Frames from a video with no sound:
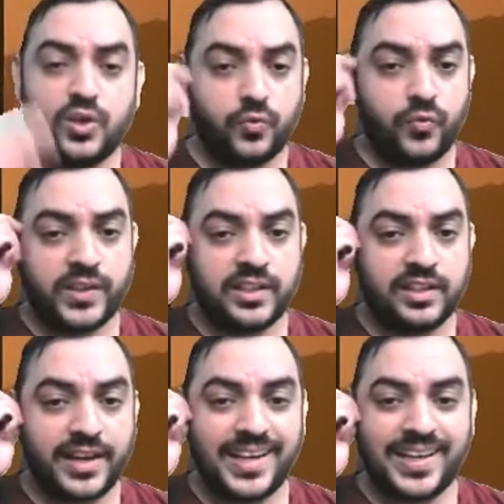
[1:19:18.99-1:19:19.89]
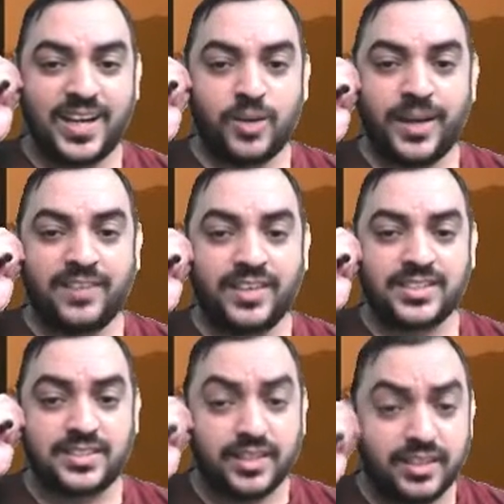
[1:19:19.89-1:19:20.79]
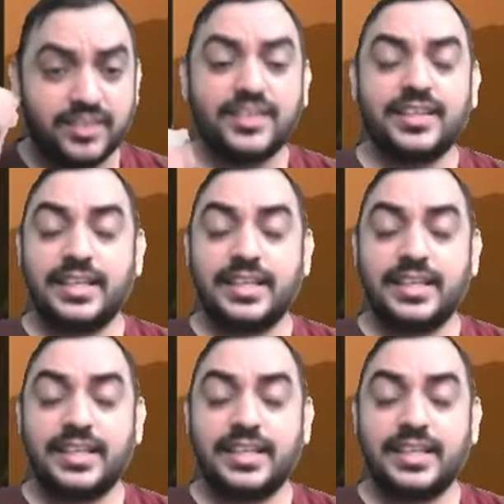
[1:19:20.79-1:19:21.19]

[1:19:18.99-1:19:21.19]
Whether the right held by investor